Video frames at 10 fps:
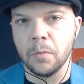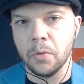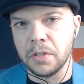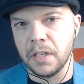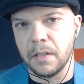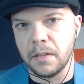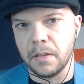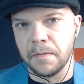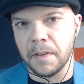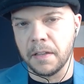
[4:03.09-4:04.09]
Was it
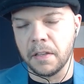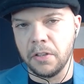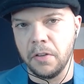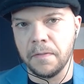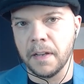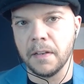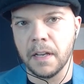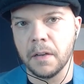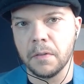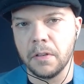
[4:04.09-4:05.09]
the fact that you found
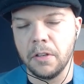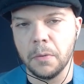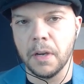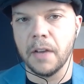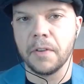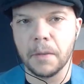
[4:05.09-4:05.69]
out that you were having a